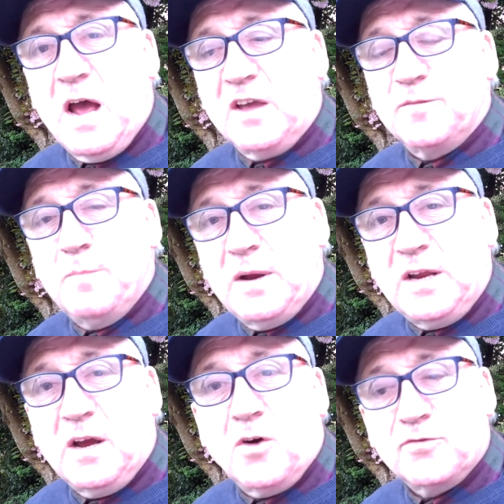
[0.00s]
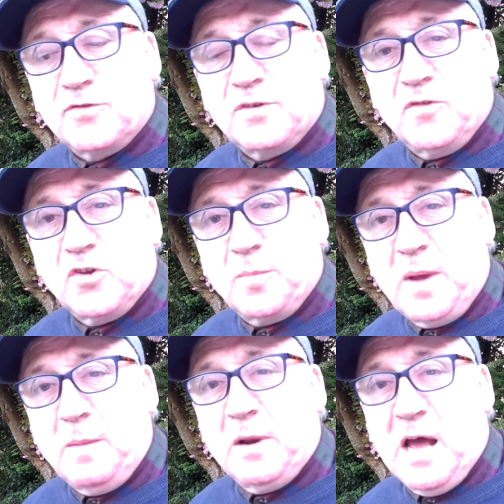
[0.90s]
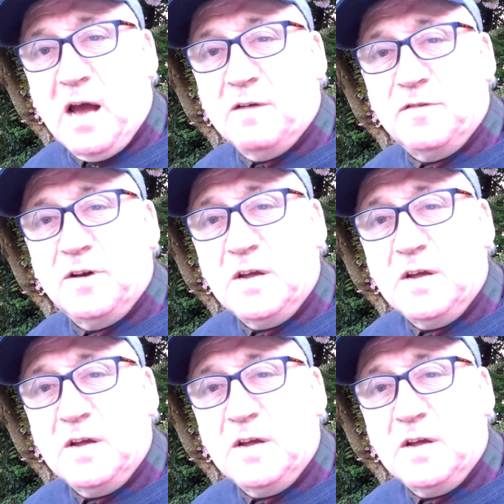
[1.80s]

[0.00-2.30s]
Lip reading: as many hundreds of other people have.